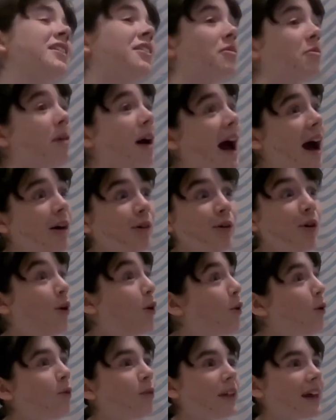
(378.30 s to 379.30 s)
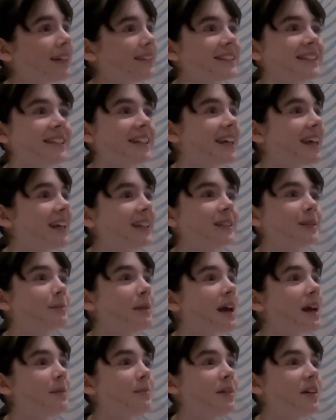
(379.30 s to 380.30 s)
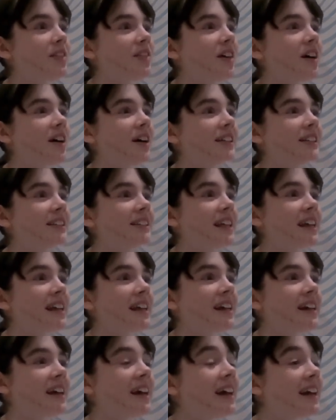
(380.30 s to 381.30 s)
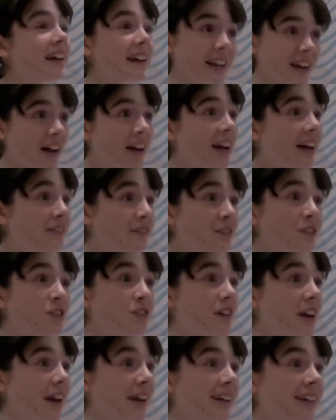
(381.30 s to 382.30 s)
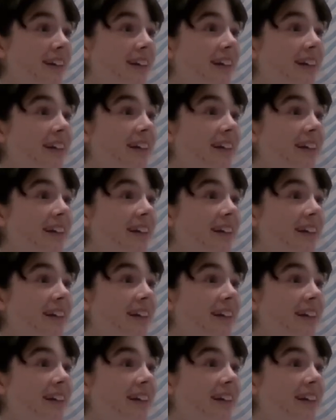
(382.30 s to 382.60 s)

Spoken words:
Wow, all that singing's made me thirsty. Can I have a drink?